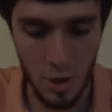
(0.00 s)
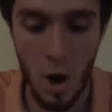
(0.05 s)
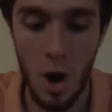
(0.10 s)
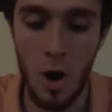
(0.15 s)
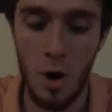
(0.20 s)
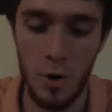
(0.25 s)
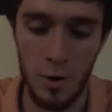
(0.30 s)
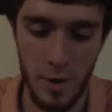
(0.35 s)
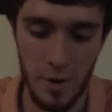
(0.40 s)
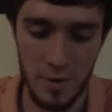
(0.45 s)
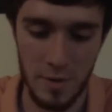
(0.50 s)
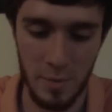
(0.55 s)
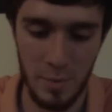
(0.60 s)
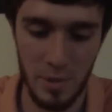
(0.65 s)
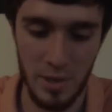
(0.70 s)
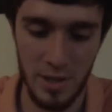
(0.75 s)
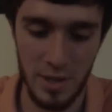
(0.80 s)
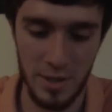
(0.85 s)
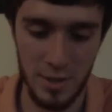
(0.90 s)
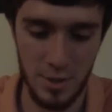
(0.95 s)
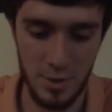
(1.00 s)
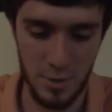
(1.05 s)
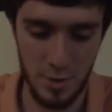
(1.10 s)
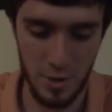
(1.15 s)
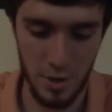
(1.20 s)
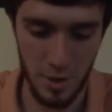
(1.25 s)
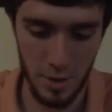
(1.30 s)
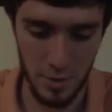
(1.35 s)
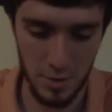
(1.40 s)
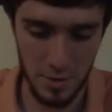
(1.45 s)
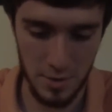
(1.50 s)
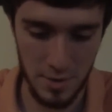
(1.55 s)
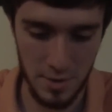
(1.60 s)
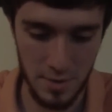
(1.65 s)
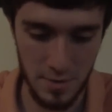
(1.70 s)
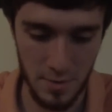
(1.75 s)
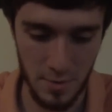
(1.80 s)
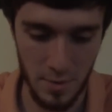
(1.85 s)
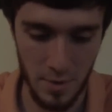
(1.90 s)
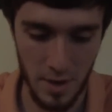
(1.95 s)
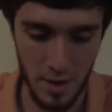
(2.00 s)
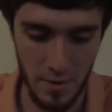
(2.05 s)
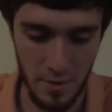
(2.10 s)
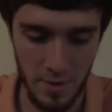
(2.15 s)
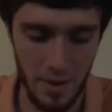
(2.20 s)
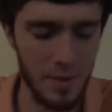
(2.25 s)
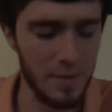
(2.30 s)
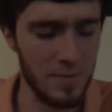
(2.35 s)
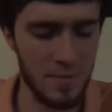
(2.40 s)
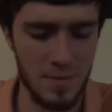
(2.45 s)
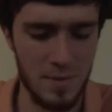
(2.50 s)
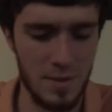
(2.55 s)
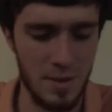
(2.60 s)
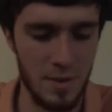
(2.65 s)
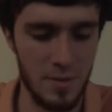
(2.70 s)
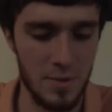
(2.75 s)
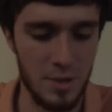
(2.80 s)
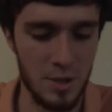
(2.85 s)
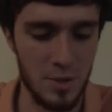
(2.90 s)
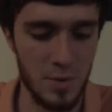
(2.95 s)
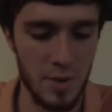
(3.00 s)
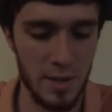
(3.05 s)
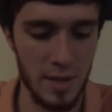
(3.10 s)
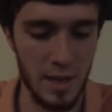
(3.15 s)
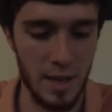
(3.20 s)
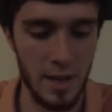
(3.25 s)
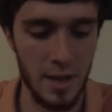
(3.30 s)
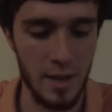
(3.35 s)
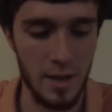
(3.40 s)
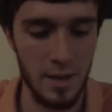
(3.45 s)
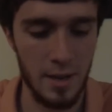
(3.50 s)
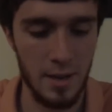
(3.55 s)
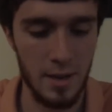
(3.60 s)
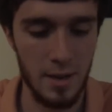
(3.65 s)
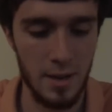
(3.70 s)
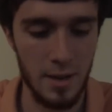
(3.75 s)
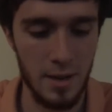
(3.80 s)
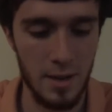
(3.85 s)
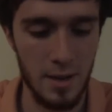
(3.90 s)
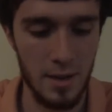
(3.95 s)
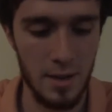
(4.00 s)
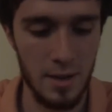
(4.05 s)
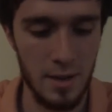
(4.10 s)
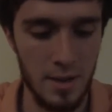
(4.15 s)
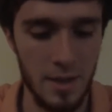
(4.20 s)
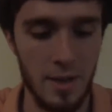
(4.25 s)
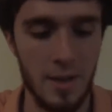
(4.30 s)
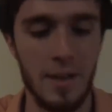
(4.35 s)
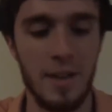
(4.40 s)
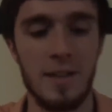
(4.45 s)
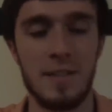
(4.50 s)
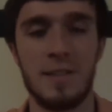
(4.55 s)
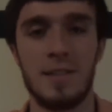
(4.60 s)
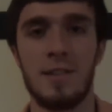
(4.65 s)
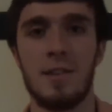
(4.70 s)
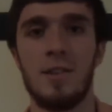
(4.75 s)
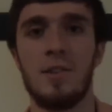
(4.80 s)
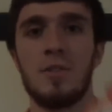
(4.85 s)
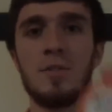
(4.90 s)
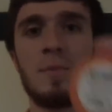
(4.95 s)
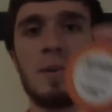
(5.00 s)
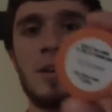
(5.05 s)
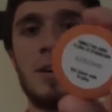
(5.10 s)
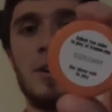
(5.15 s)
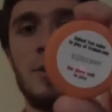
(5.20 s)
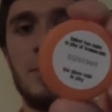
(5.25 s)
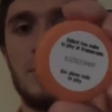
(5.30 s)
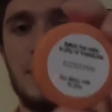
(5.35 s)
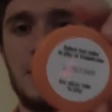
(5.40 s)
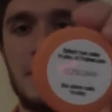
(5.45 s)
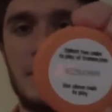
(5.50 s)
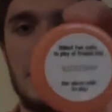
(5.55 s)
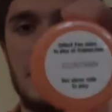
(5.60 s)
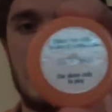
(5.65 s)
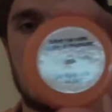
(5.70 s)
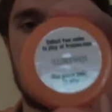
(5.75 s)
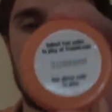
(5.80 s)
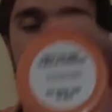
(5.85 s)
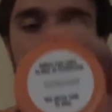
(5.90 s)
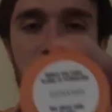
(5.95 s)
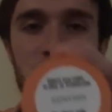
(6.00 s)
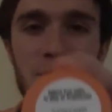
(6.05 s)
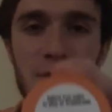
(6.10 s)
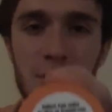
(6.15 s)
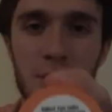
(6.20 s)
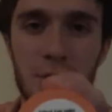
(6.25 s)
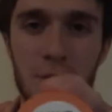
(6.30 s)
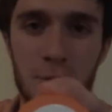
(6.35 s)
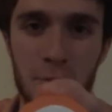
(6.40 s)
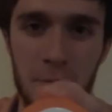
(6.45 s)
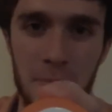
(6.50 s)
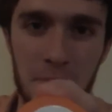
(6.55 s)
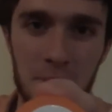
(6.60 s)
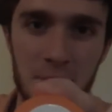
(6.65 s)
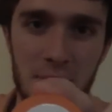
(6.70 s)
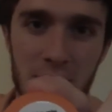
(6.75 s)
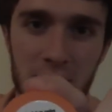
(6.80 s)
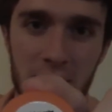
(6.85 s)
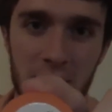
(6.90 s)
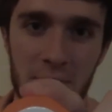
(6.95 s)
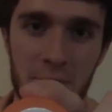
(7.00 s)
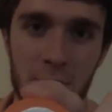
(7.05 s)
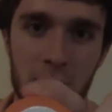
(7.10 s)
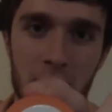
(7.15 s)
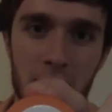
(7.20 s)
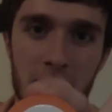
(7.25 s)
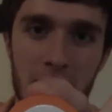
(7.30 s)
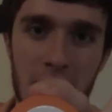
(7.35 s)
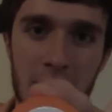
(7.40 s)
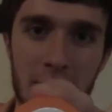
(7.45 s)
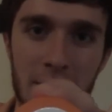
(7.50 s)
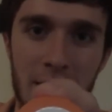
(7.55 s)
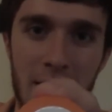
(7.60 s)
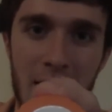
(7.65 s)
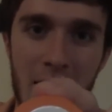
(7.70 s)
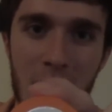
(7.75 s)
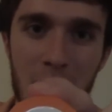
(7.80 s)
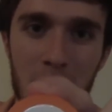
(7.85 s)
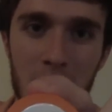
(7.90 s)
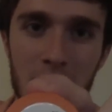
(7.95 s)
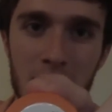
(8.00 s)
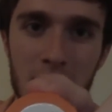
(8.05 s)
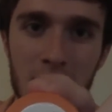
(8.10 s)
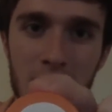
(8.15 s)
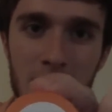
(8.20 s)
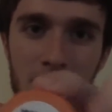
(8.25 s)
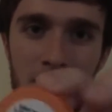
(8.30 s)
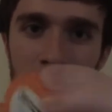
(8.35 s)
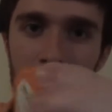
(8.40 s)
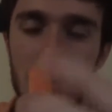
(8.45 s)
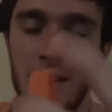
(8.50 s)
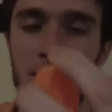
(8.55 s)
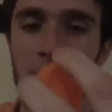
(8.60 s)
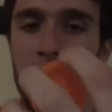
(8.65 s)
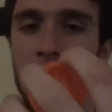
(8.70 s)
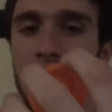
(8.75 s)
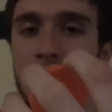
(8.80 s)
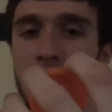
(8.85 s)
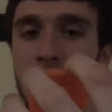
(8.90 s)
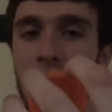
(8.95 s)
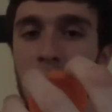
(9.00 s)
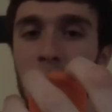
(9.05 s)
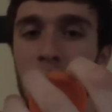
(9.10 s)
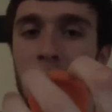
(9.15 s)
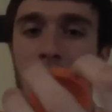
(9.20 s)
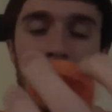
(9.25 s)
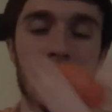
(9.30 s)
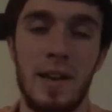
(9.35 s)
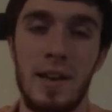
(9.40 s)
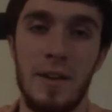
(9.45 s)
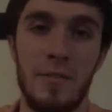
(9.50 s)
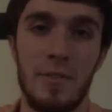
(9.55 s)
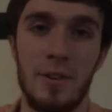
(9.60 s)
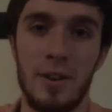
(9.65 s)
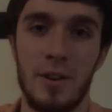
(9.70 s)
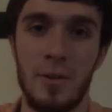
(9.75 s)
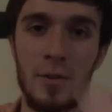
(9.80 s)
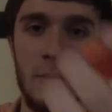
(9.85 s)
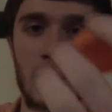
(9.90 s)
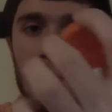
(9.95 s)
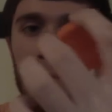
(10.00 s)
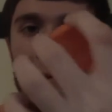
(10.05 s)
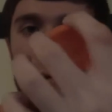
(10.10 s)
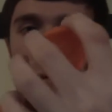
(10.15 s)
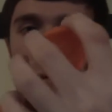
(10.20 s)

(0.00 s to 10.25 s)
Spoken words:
Oh, you have to put in 2 codes. Rough. I just read that. Hey guys, here's my code. That's for you, if you already have a cap. Because I'm probably never going to remember